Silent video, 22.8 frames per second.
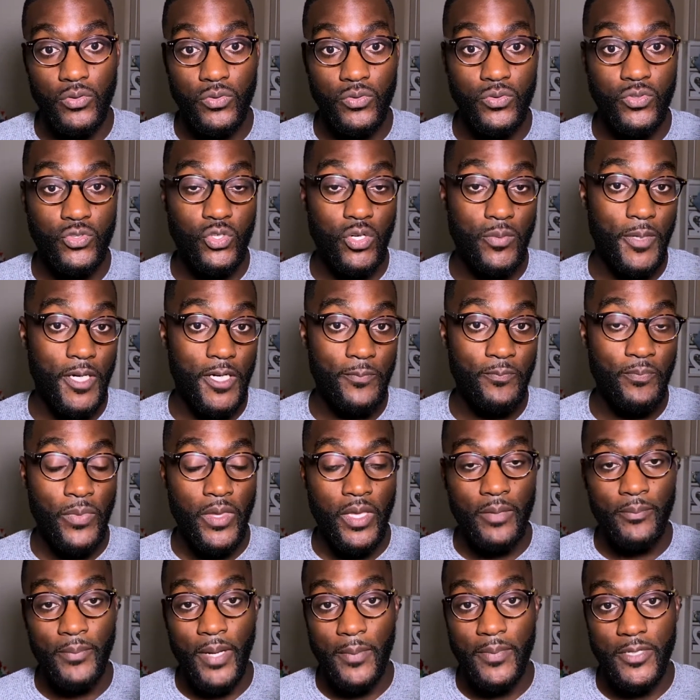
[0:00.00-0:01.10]
trimmer,
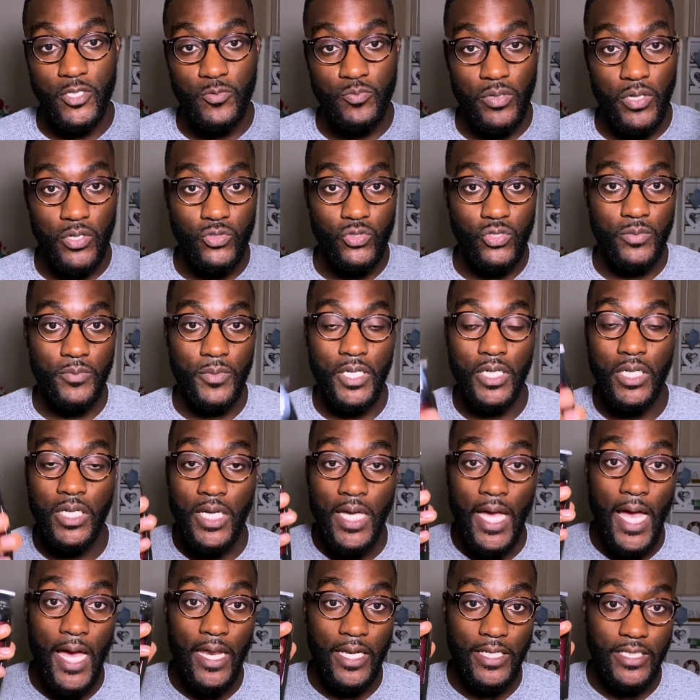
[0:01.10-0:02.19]
Babyliss Pro trimmer,
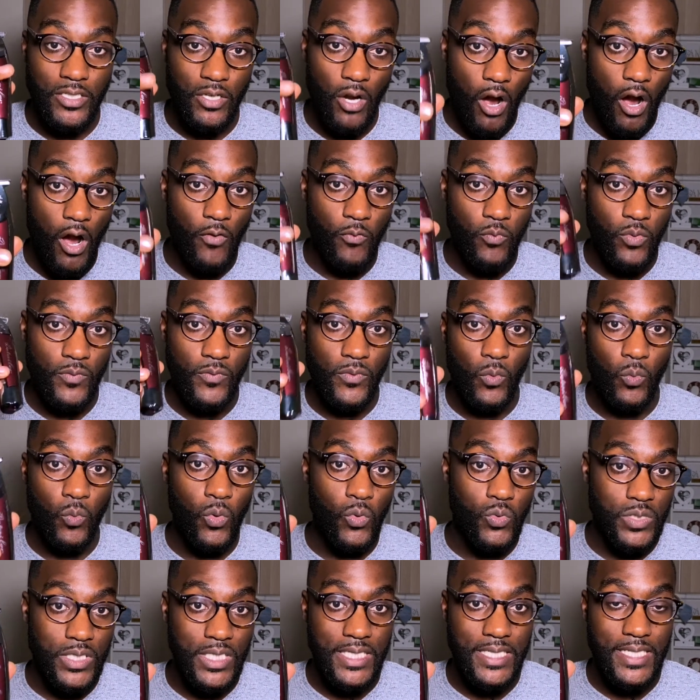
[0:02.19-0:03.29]
and I did half with the wall
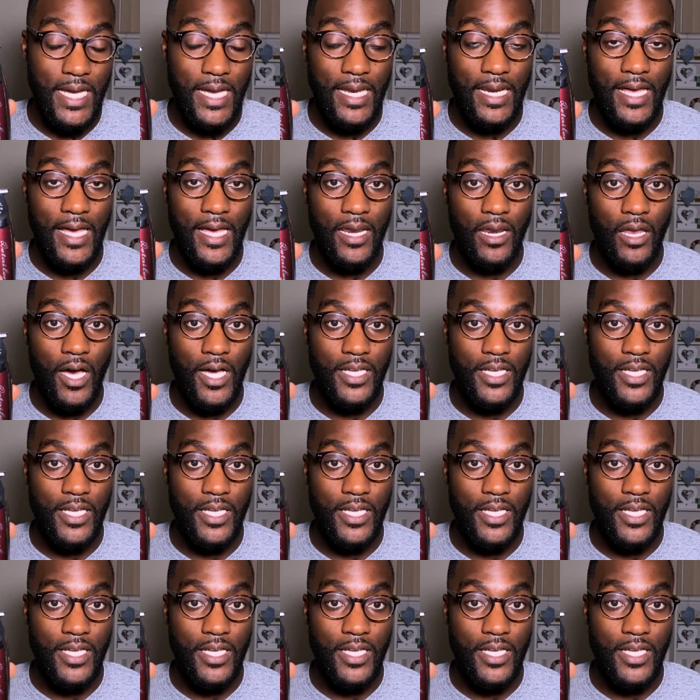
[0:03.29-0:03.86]
detailer Li.